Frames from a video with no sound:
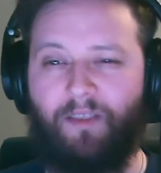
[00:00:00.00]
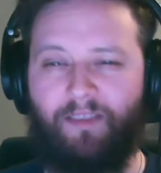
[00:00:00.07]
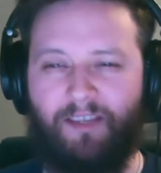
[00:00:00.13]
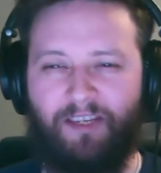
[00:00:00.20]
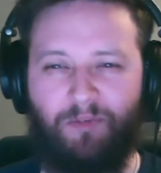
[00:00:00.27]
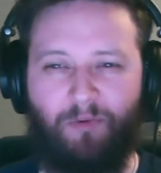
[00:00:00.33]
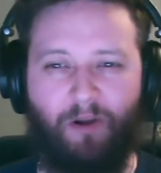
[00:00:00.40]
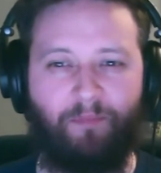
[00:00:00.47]

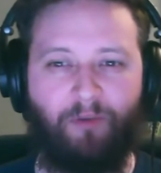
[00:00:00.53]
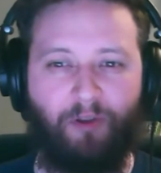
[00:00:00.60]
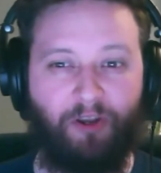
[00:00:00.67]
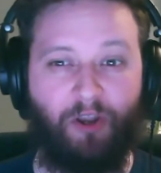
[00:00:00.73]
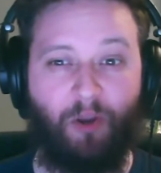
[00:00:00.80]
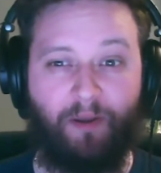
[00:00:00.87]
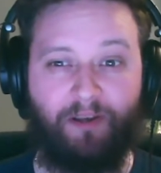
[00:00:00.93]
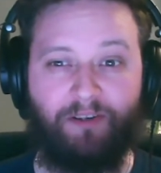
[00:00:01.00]
this is where I'm going to
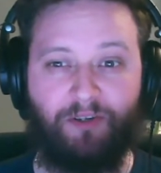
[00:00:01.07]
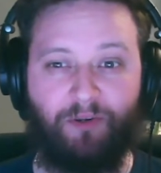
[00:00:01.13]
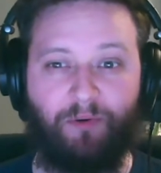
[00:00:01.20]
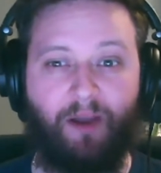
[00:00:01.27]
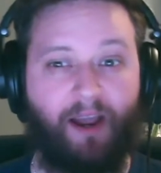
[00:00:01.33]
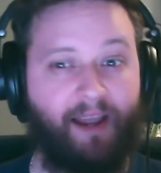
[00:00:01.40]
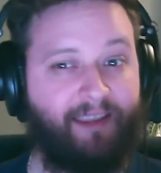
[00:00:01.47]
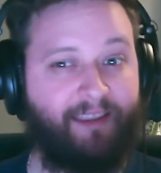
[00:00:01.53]
go
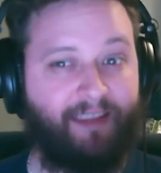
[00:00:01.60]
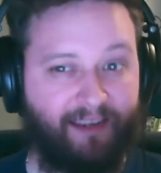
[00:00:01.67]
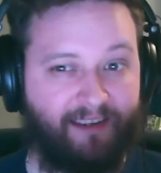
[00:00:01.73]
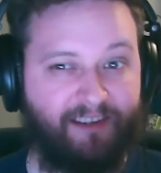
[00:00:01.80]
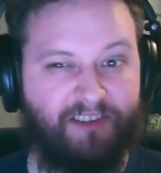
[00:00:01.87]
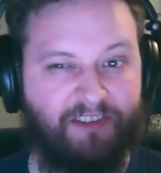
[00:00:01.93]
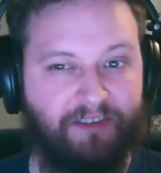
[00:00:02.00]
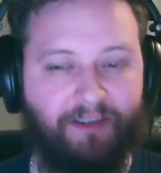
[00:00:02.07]
into I
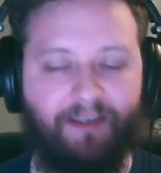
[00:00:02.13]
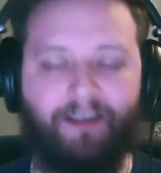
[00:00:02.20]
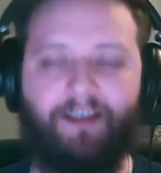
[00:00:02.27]
thinks.